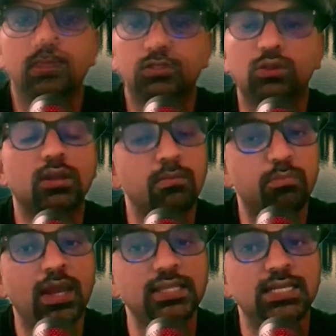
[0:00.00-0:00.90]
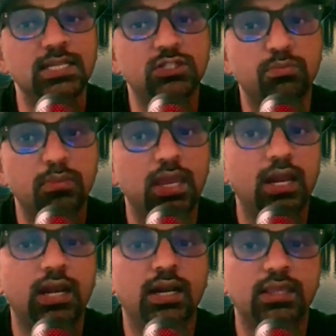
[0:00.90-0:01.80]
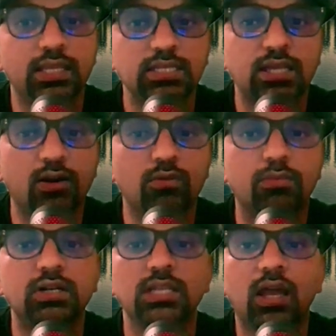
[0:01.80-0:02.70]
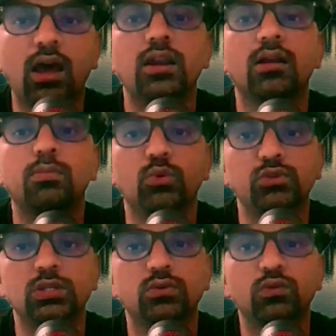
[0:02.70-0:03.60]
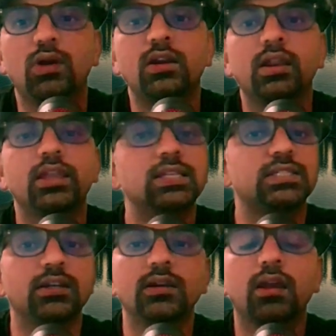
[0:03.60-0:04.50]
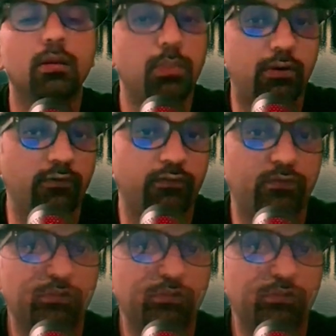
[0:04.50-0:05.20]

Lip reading: So the comparison is made and these arguments are opposing to what is written above.